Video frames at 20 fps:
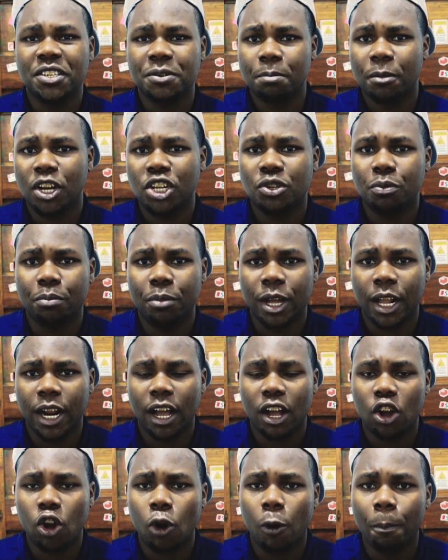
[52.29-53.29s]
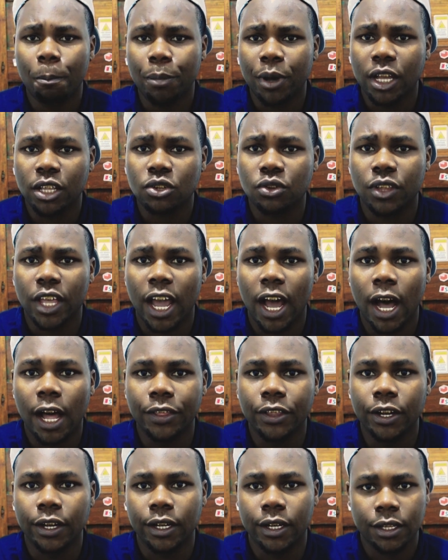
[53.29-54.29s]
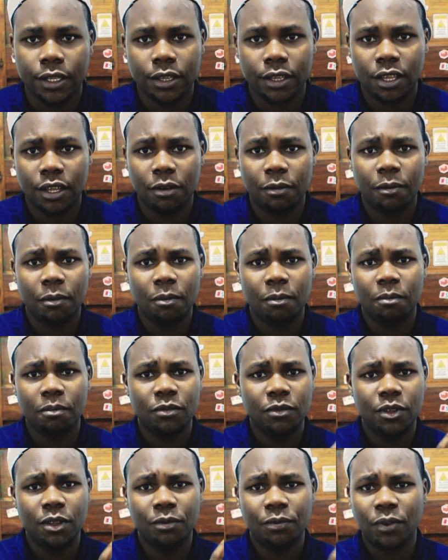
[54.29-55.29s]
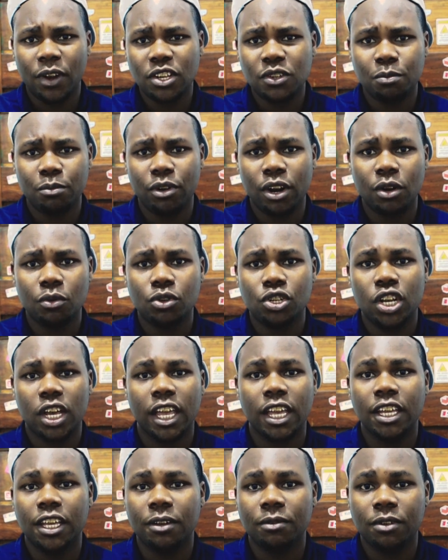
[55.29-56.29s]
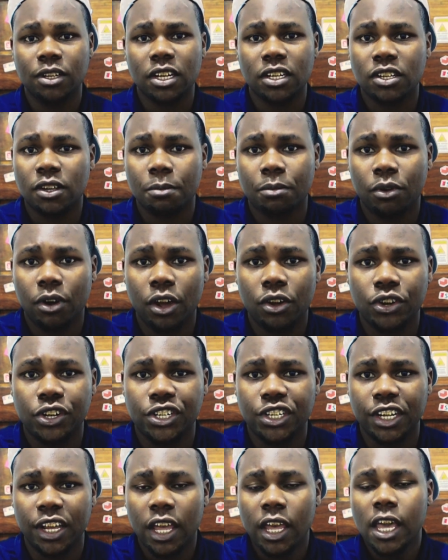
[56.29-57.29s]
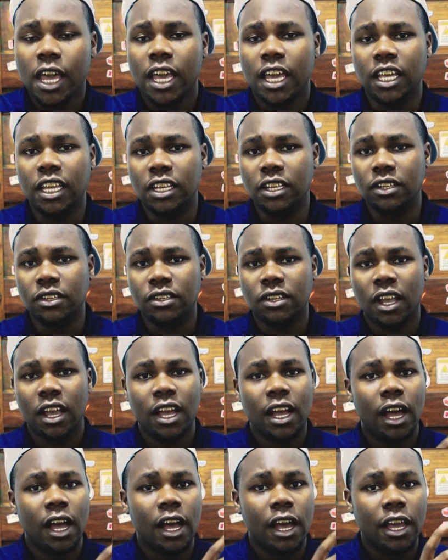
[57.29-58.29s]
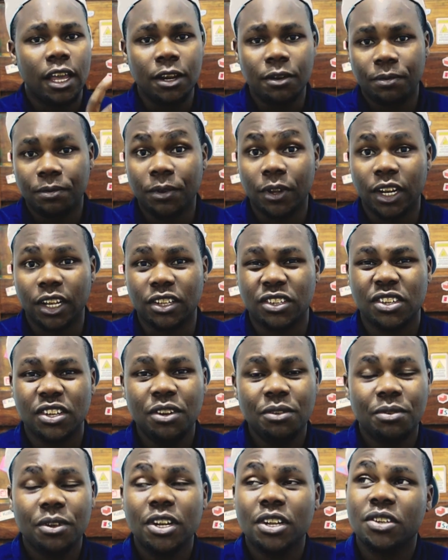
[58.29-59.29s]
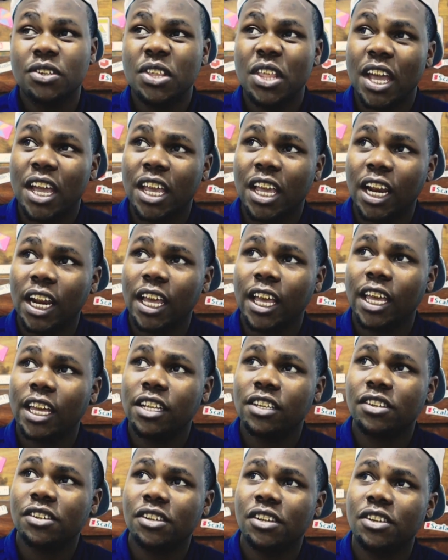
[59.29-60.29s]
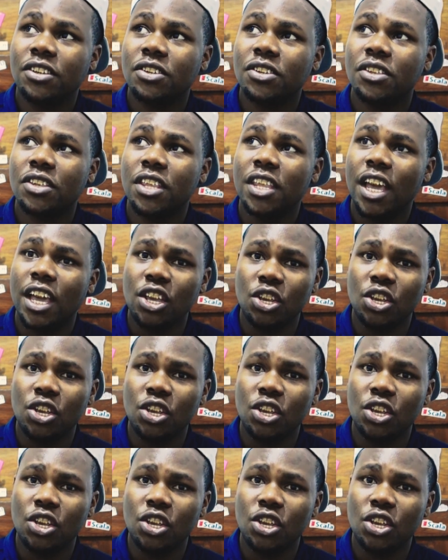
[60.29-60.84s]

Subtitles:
is much better compared to the other? The first brand which I can give it as a priority is Infinix, they're killing it since they're